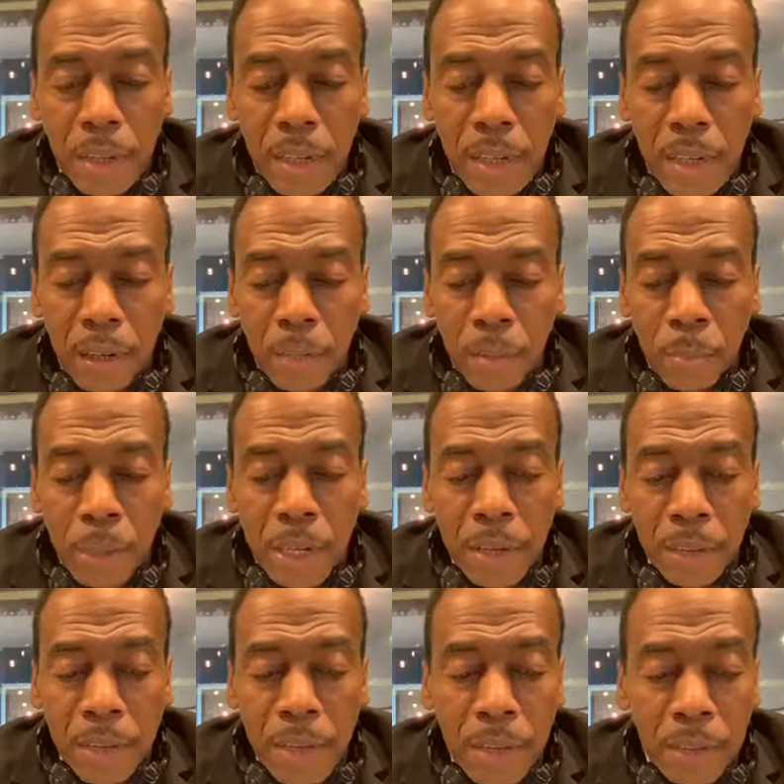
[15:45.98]
Daryl
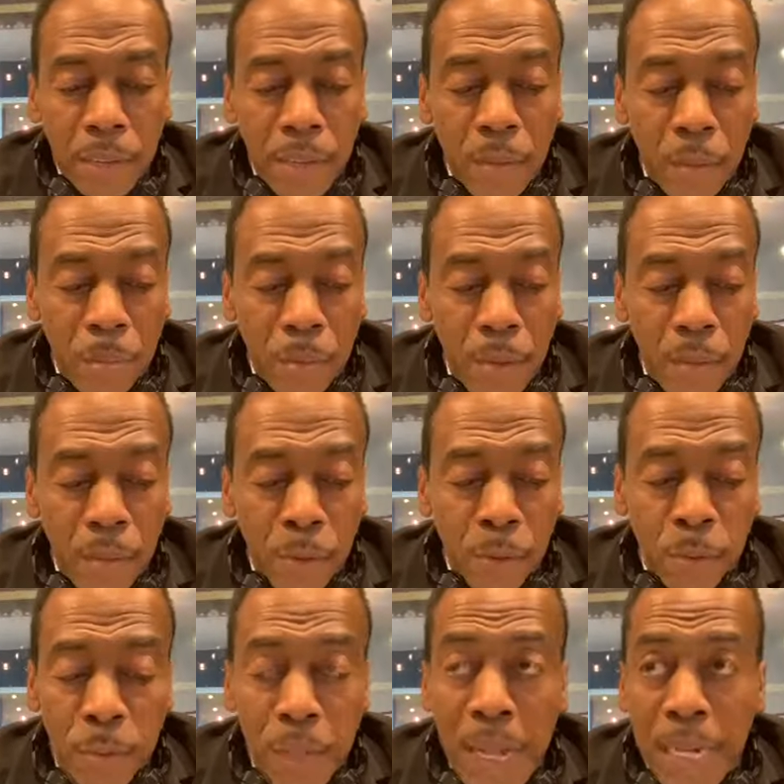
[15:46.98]
Sprill, now, that's another brother
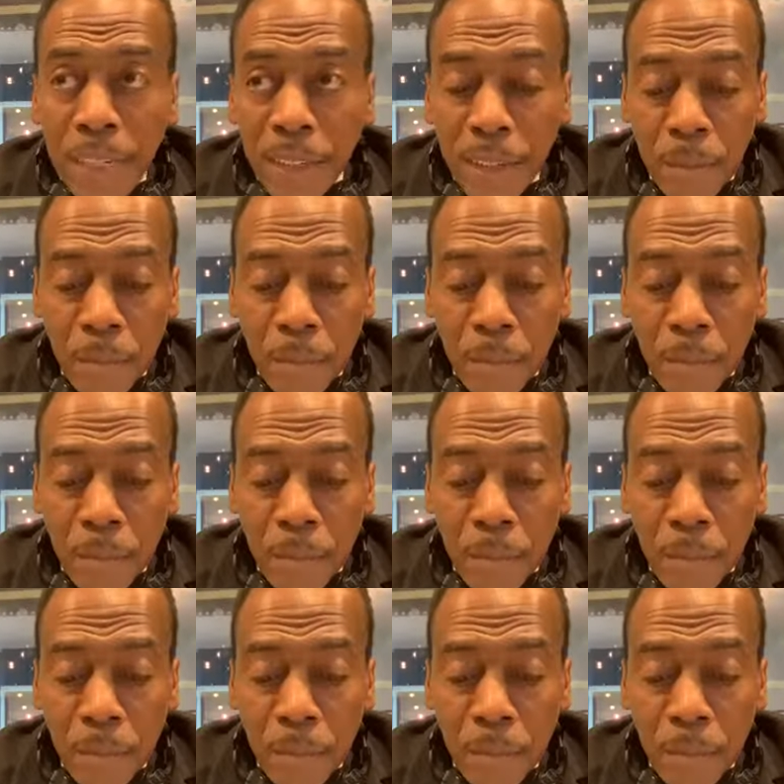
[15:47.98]
who's passionate